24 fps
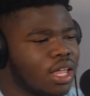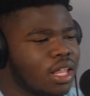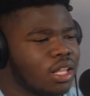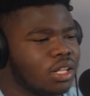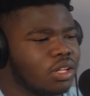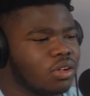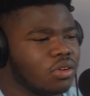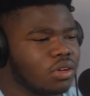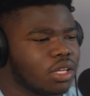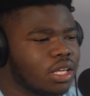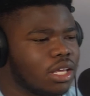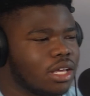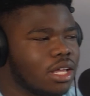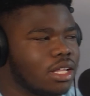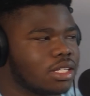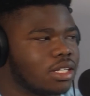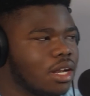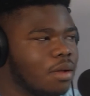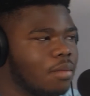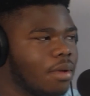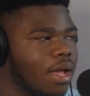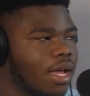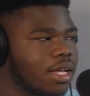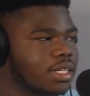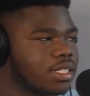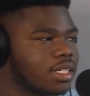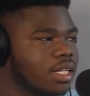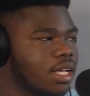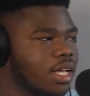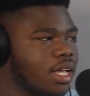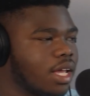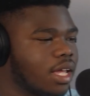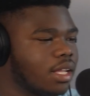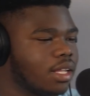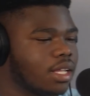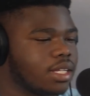little kids in the
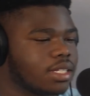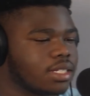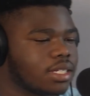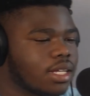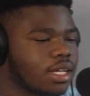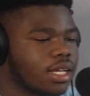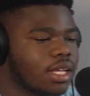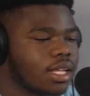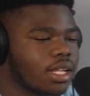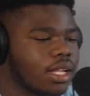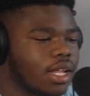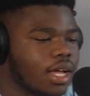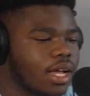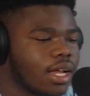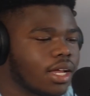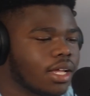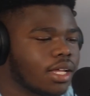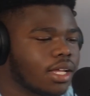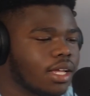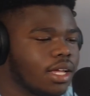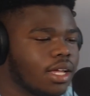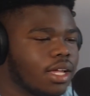backseat and they singing like